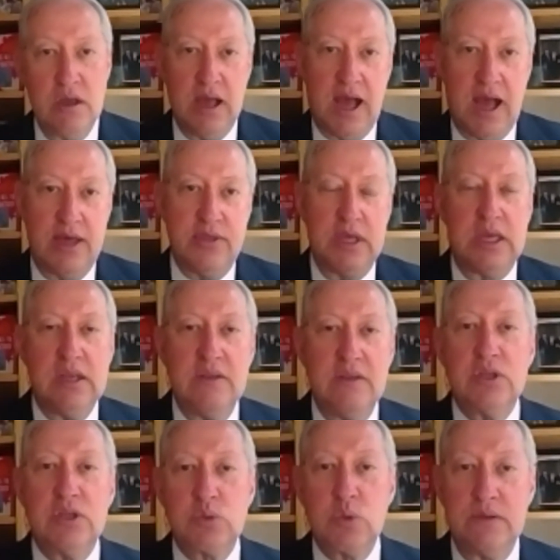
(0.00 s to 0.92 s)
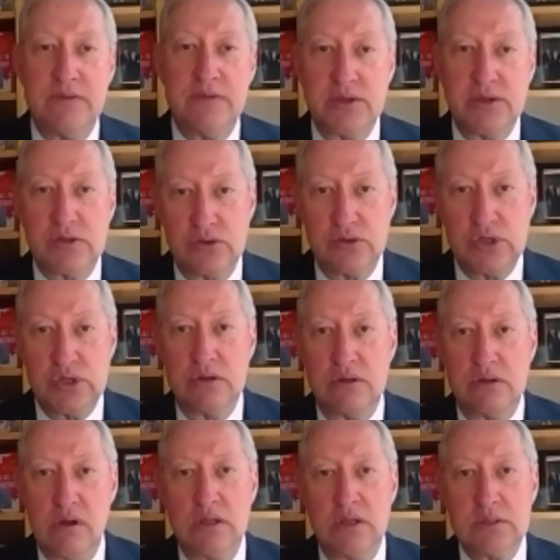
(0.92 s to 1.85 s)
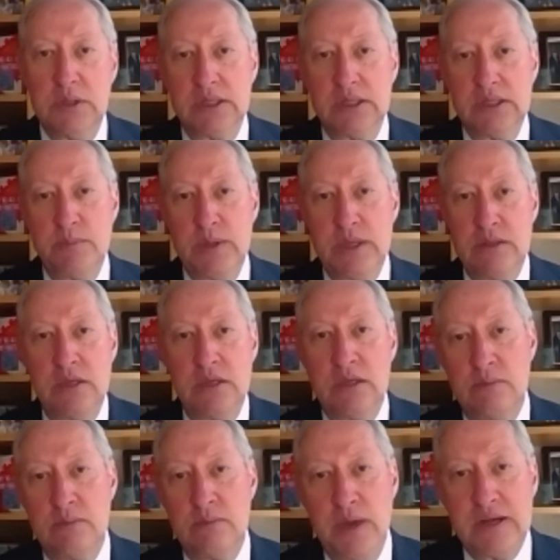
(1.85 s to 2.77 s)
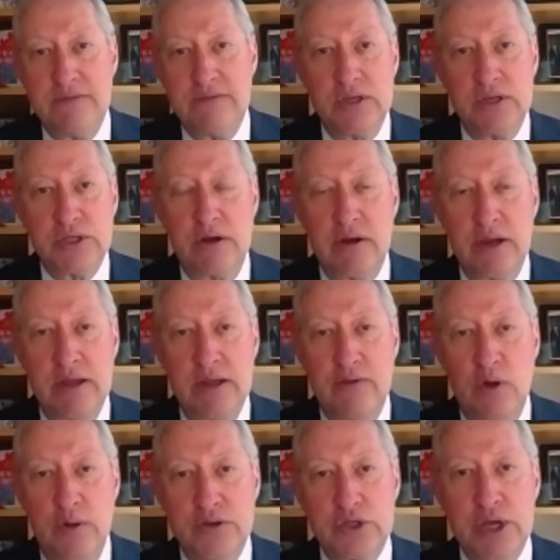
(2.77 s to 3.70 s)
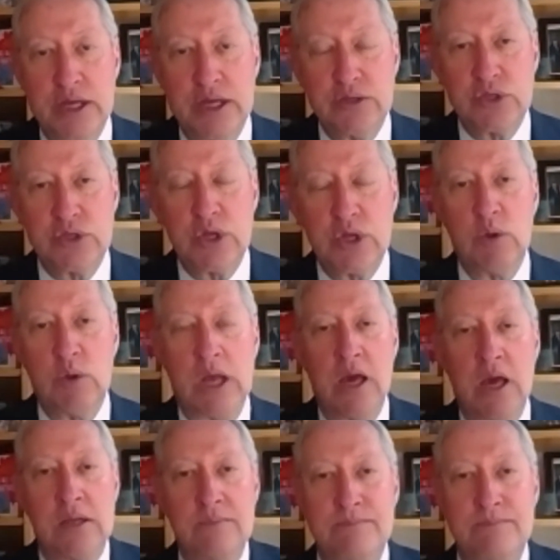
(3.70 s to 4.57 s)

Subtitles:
I think individual investors should ultimately be the beneficiary of all the changes going on.